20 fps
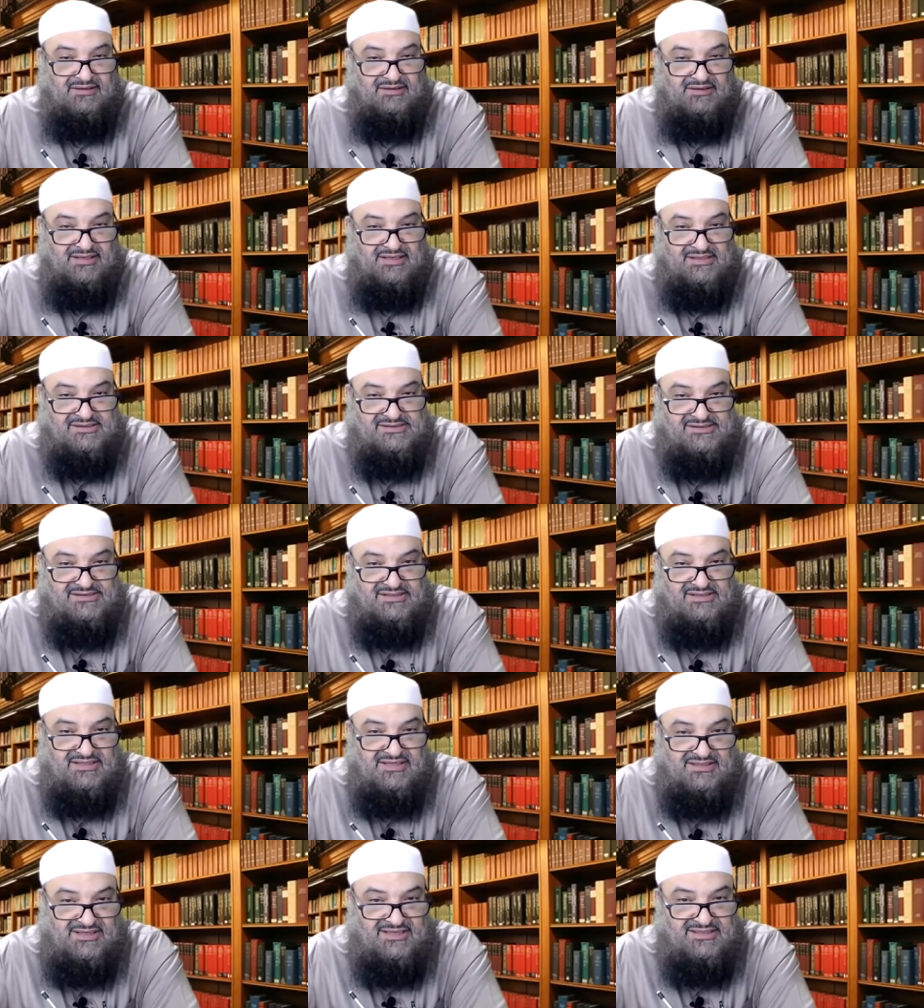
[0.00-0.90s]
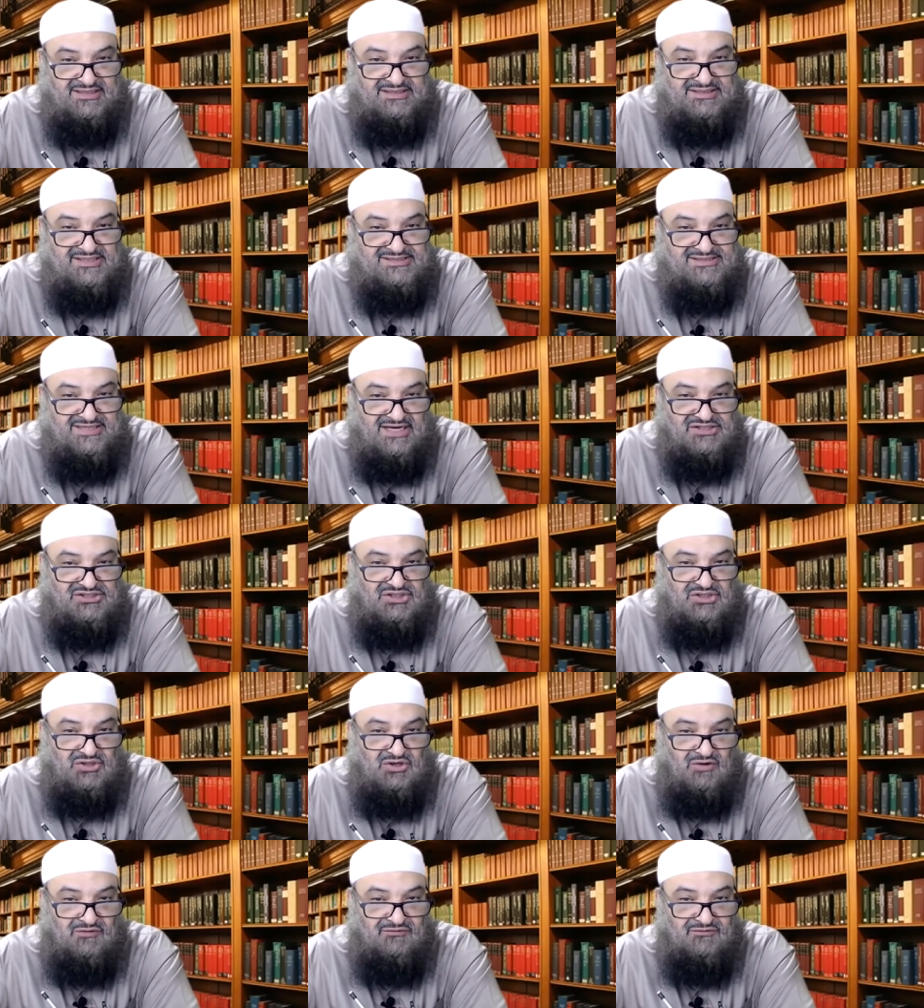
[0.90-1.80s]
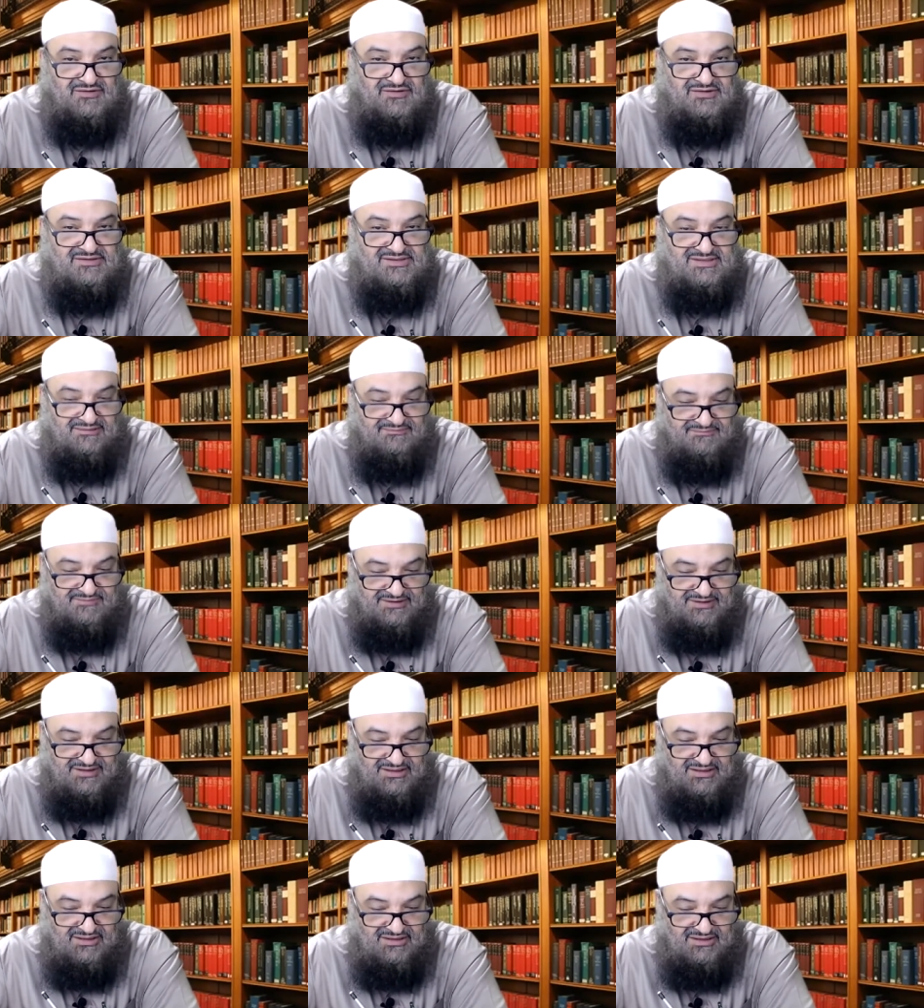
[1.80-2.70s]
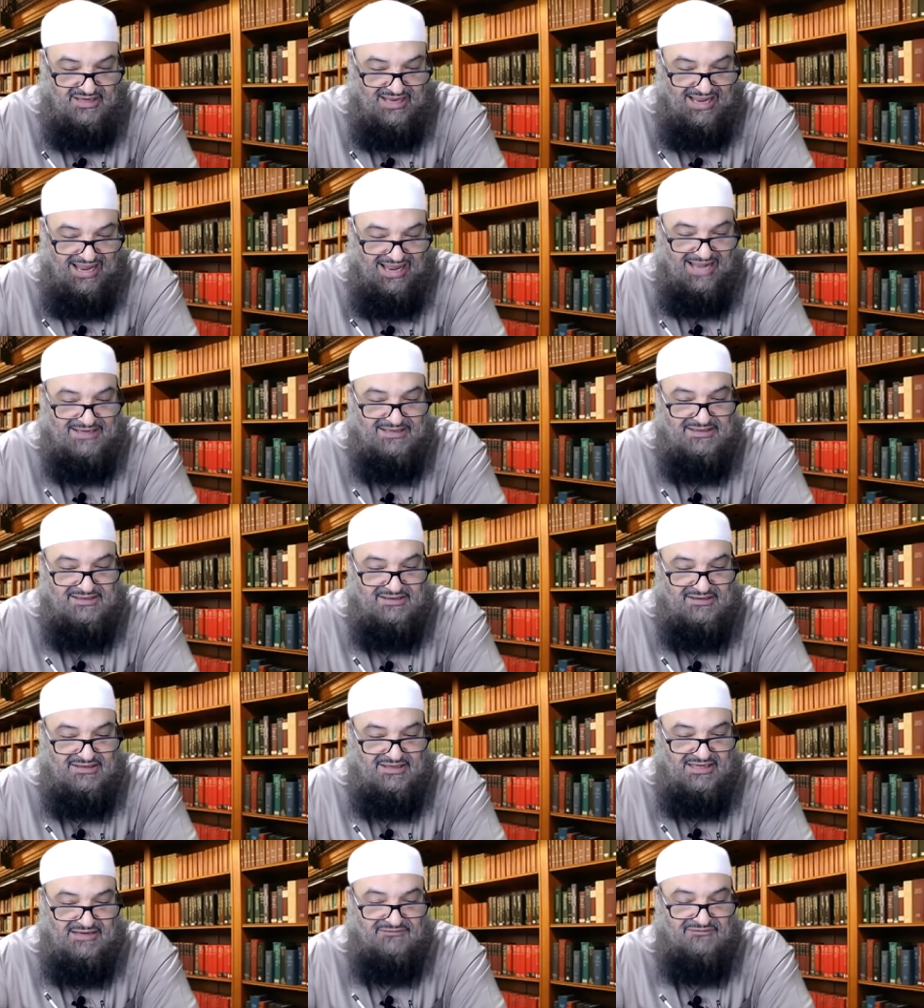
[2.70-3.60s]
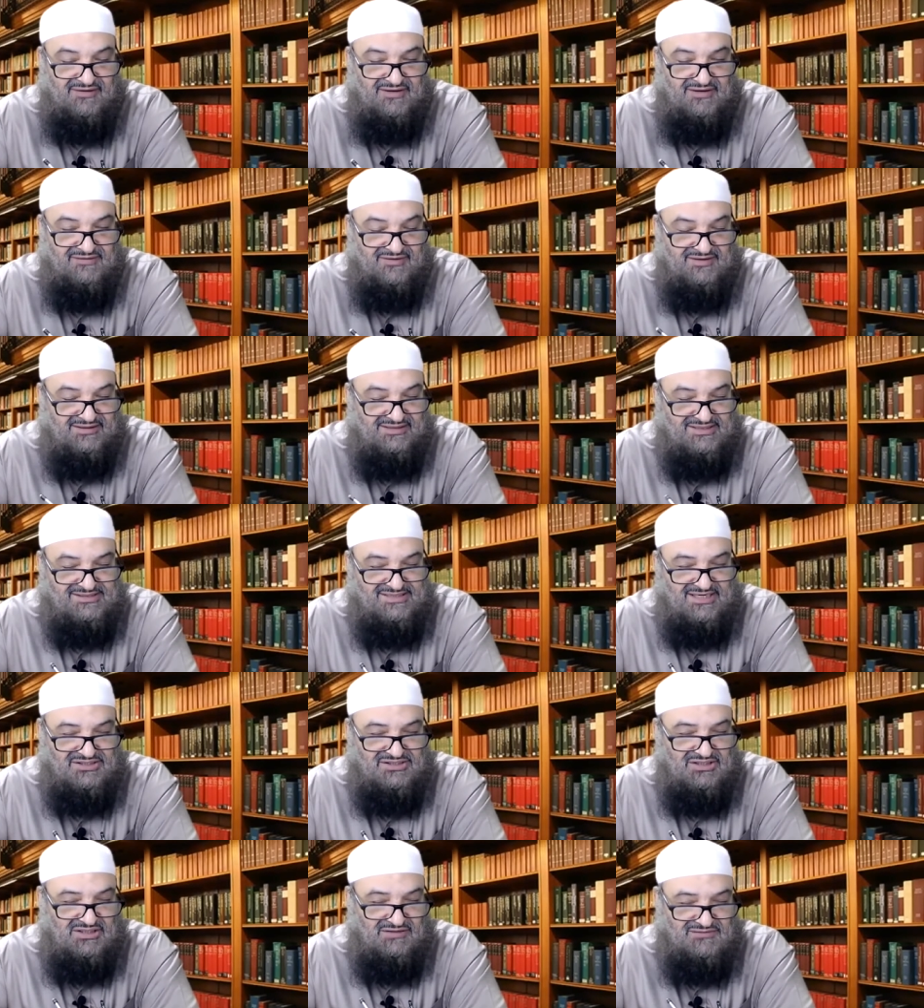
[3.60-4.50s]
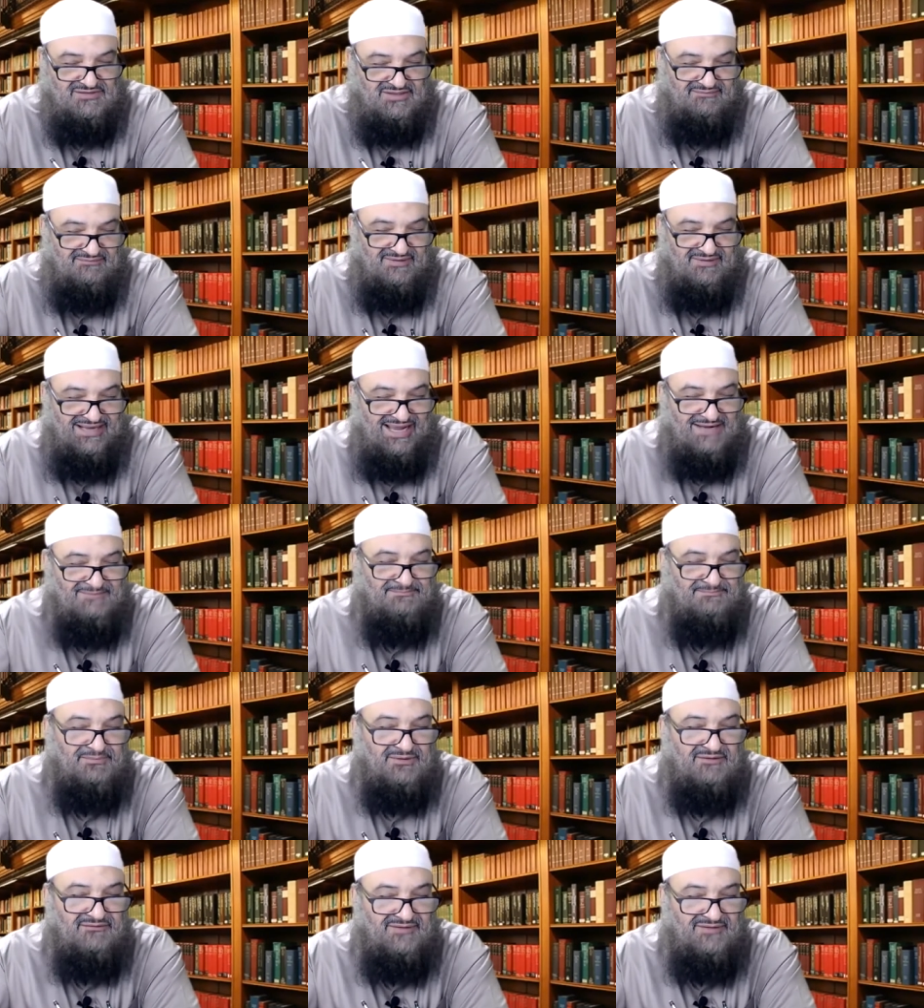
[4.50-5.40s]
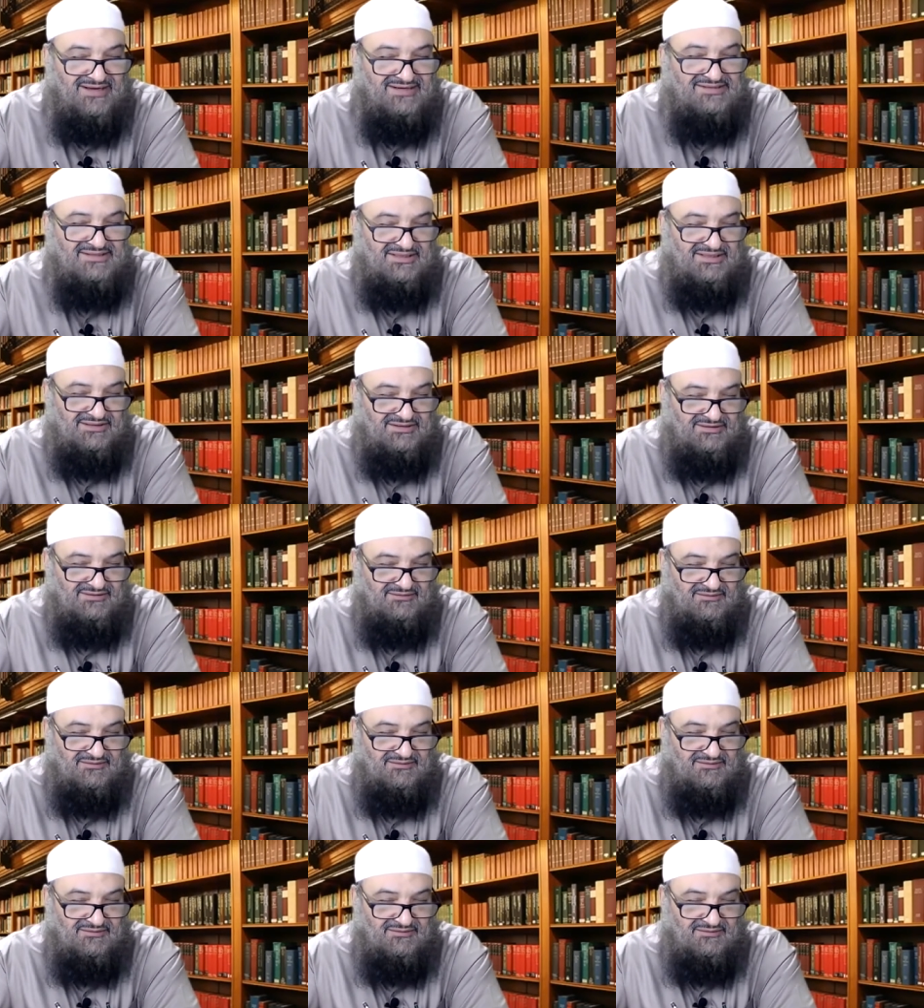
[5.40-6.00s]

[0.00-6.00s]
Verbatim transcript: this, the intercession of somebody had, if, if intercession of somebody had prevented